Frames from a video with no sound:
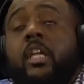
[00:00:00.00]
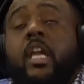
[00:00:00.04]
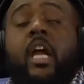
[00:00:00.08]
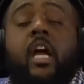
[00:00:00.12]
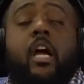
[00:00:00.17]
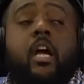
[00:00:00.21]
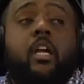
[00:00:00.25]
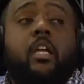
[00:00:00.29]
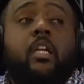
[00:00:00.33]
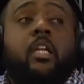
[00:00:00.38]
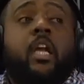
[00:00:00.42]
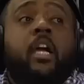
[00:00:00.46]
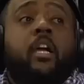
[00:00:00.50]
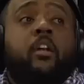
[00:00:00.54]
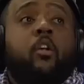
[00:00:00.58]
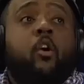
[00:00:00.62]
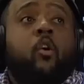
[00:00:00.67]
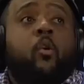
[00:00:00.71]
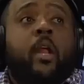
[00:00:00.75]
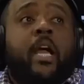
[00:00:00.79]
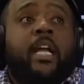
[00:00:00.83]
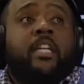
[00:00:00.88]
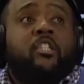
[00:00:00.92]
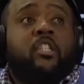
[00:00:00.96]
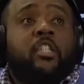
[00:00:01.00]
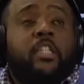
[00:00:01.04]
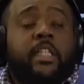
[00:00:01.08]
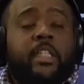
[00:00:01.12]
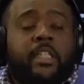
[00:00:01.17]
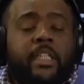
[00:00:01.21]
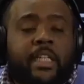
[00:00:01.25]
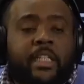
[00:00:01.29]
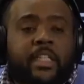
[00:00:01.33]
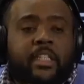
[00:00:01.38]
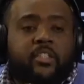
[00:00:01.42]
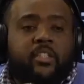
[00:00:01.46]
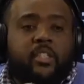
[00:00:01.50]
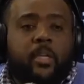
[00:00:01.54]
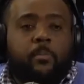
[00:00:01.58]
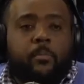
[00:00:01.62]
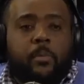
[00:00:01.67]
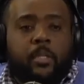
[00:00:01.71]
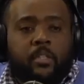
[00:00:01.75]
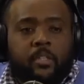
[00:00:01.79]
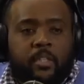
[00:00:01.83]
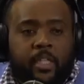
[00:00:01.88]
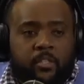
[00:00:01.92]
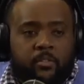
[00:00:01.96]
Yeah. No, actually, and it's
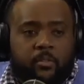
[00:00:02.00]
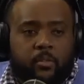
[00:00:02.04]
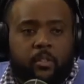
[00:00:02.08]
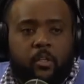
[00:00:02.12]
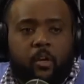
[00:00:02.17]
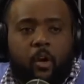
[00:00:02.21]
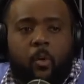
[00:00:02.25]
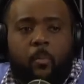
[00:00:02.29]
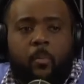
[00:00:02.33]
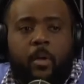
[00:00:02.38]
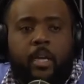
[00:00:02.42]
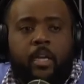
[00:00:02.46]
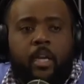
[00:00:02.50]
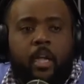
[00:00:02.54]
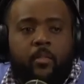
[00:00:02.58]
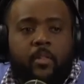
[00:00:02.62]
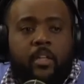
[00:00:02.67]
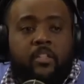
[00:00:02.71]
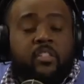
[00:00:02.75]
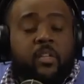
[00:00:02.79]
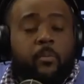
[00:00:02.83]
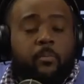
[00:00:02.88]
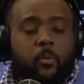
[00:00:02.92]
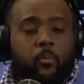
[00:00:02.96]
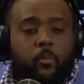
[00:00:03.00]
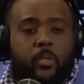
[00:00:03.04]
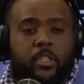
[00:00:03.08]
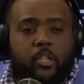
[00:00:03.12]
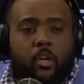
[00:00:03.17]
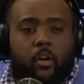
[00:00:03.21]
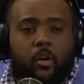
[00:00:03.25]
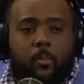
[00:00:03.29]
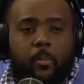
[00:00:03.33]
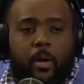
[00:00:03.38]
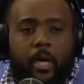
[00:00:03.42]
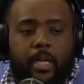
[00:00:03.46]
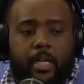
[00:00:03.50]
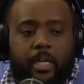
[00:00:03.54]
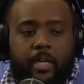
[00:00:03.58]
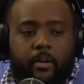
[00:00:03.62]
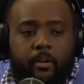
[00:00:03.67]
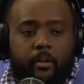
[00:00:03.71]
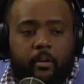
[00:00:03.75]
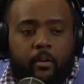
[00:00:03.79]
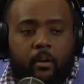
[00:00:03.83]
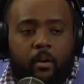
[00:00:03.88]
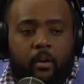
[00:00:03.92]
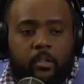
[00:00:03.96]
something. Thanks for the call, man. Now, that's something we talk about
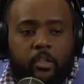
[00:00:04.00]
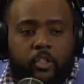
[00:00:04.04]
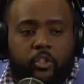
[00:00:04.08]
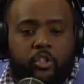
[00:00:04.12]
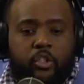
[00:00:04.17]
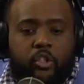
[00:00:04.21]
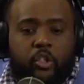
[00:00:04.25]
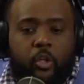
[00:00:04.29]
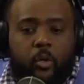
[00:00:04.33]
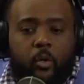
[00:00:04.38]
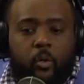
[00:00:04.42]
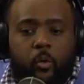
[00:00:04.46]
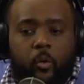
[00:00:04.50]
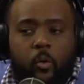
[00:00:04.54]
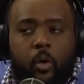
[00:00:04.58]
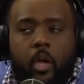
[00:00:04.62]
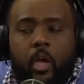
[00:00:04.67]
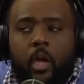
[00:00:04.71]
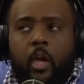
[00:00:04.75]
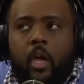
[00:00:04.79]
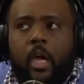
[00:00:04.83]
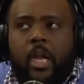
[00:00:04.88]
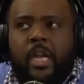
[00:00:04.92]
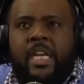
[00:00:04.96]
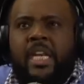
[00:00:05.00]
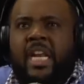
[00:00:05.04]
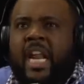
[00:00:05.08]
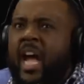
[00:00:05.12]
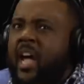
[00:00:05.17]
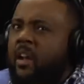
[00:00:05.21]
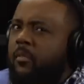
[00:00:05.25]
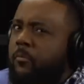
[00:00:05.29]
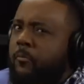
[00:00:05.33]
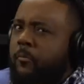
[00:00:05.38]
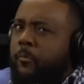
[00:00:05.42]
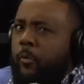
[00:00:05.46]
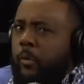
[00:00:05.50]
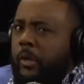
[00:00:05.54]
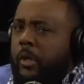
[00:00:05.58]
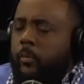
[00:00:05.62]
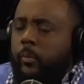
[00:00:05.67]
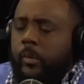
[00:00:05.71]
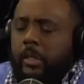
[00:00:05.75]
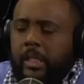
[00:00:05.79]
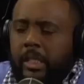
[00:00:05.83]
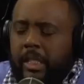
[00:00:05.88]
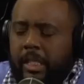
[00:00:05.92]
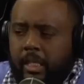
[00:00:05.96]
here on the show. Not
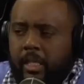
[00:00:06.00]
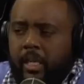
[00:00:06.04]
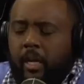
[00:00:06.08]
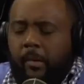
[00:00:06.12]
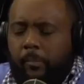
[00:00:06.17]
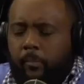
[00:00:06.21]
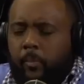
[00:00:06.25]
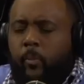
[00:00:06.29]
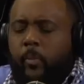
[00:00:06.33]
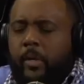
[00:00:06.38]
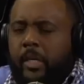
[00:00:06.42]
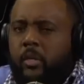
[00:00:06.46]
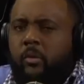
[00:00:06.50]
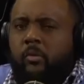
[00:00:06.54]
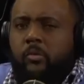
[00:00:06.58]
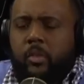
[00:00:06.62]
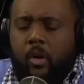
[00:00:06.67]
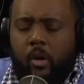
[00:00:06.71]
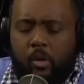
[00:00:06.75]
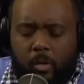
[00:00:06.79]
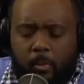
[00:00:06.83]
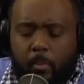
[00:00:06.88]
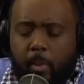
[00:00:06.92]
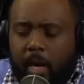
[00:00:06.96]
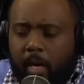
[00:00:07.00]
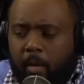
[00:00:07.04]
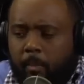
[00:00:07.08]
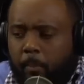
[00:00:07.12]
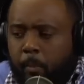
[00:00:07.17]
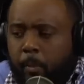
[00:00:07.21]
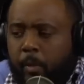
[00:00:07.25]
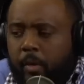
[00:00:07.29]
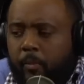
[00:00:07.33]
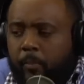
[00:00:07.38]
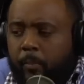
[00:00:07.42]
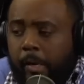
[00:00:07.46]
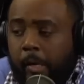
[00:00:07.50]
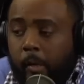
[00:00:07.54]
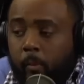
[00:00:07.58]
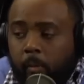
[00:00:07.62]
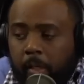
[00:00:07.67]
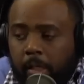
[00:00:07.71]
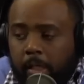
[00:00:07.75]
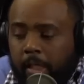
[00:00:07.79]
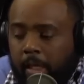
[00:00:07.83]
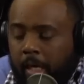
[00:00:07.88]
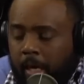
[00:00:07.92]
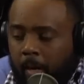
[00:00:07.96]
frequently enough, but we do talk about it pretty
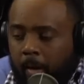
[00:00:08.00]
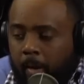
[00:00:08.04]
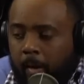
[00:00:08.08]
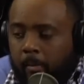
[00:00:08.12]
frequently.